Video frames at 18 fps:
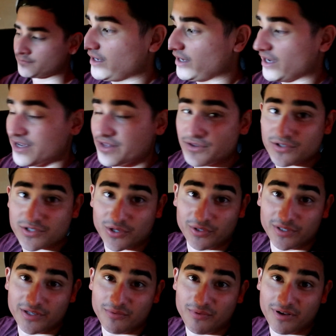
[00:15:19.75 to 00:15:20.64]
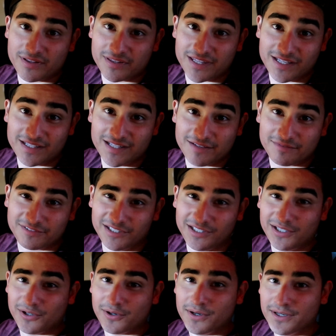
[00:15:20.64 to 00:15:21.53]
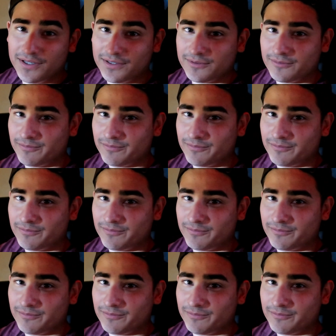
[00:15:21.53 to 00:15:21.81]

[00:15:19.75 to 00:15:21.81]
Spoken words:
And there's only one thing left to do.